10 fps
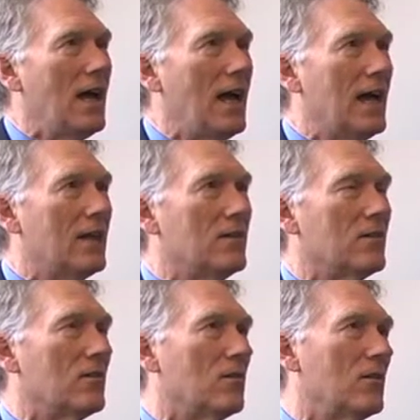And
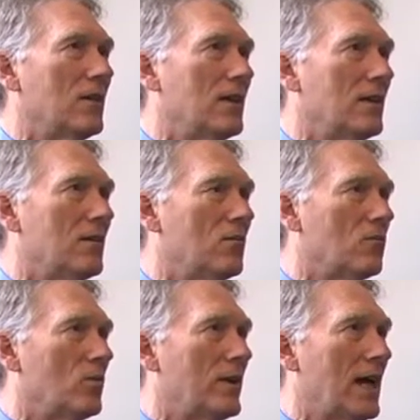
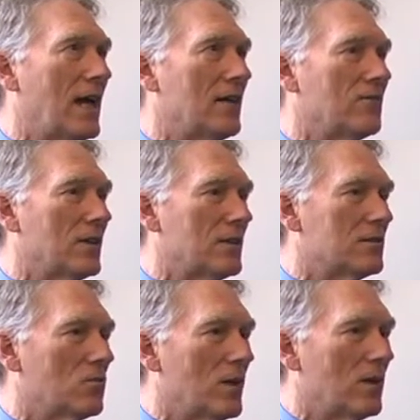we have
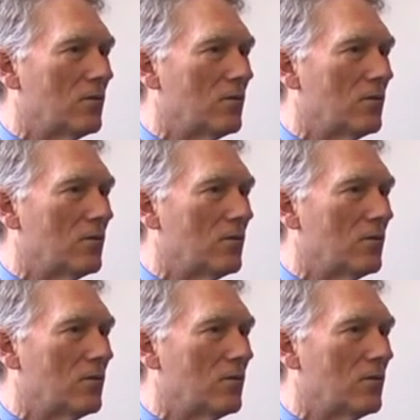as well,